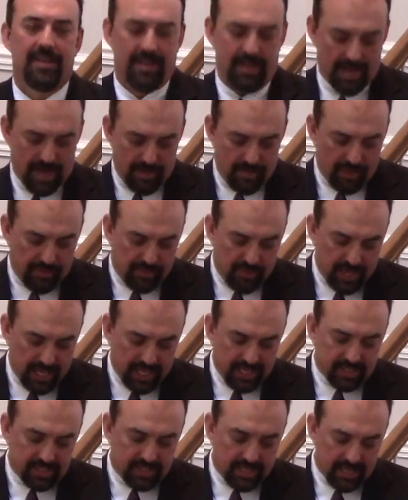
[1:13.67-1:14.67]
and the
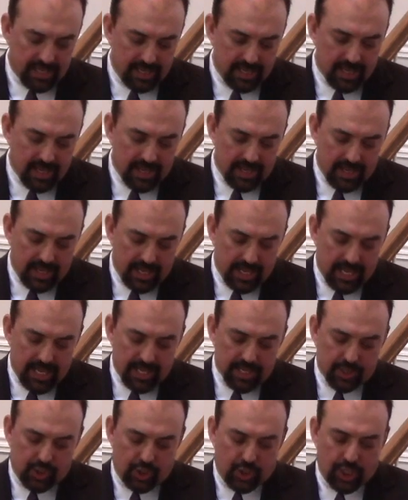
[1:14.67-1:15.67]
things that
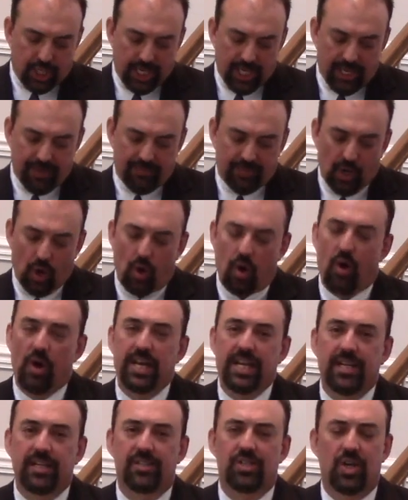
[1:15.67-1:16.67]
he achieved
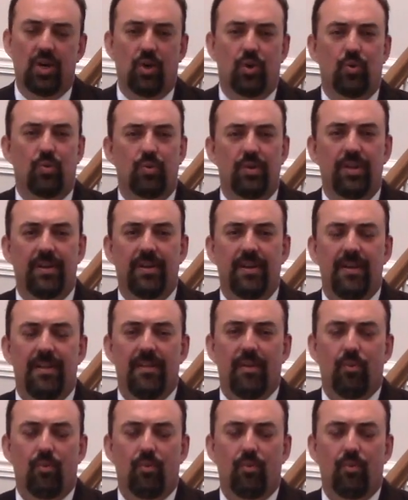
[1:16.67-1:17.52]
on his own